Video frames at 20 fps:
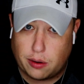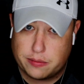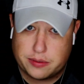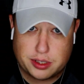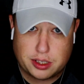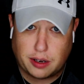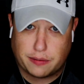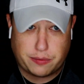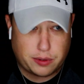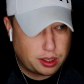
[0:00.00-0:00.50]

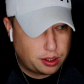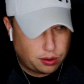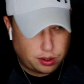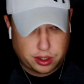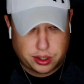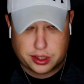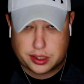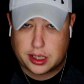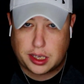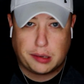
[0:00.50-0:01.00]
stuff that you
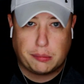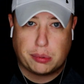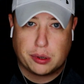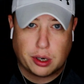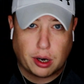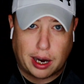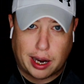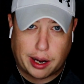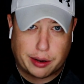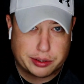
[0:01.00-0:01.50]
can just keep in
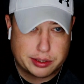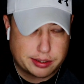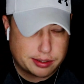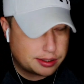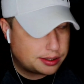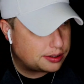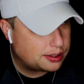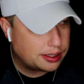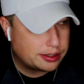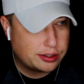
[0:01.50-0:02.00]
your
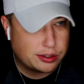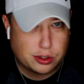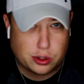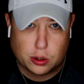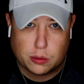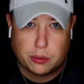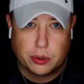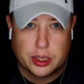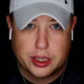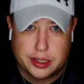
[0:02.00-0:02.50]
house. It's
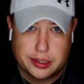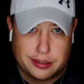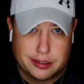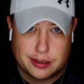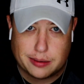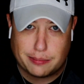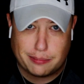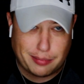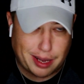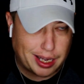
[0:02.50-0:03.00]
super easy
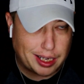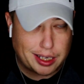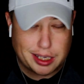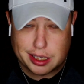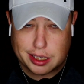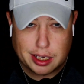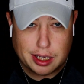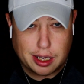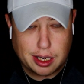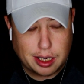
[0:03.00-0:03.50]
to
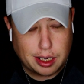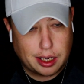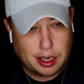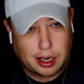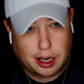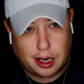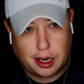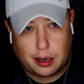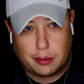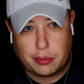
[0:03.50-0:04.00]
make.
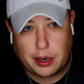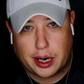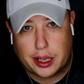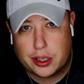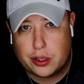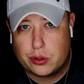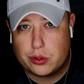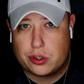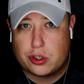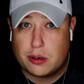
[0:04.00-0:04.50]
But I
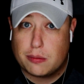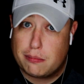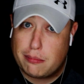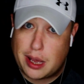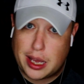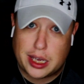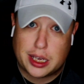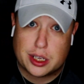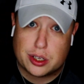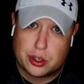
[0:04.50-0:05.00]
use
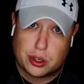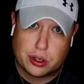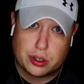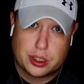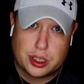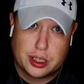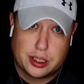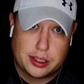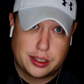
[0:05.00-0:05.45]
Jamaican jerk